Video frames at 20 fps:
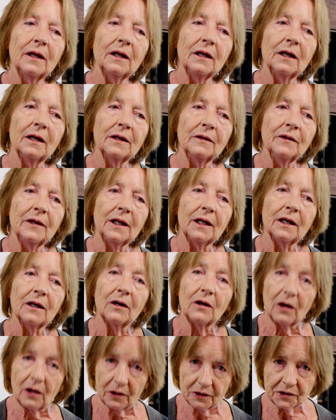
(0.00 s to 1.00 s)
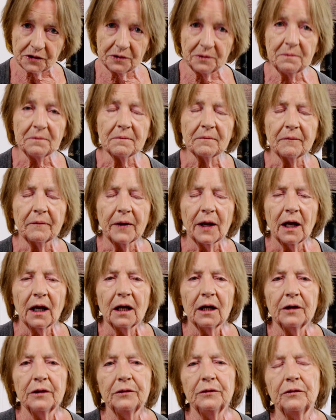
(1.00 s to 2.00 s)
in the autumn
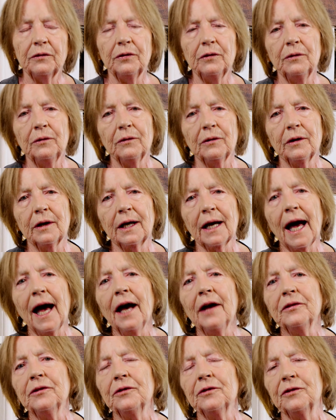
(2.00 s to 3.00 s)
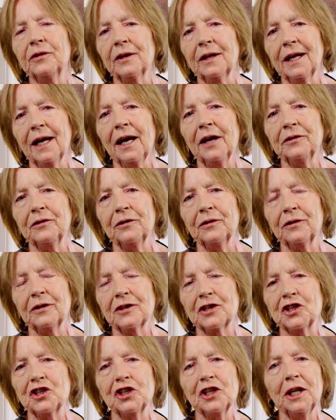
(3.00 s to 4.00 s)
to gather together the
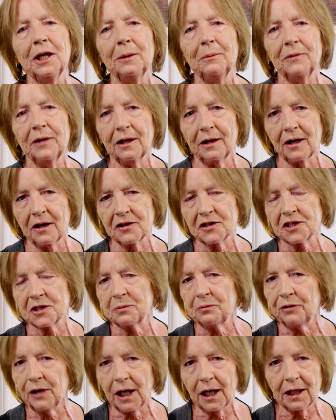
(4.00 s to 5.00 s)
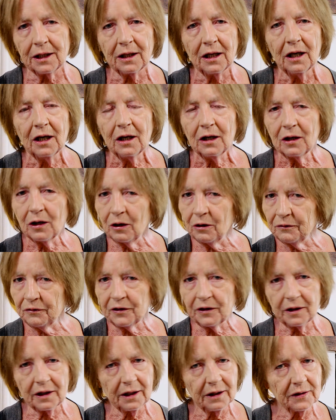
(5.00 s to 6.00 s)
sheep that are spread over
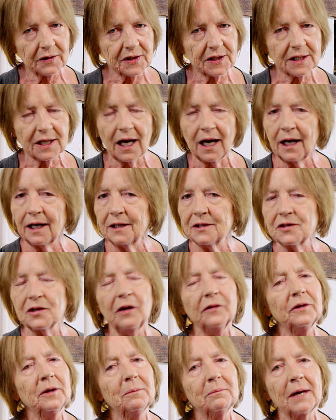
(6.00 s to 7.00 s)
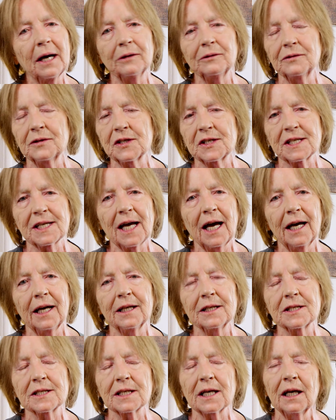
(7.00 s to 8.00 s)
the hillsides, on the
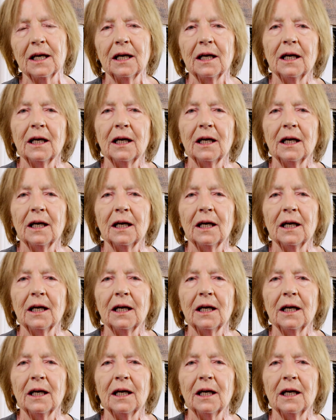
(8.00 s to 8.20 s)
mountainsides,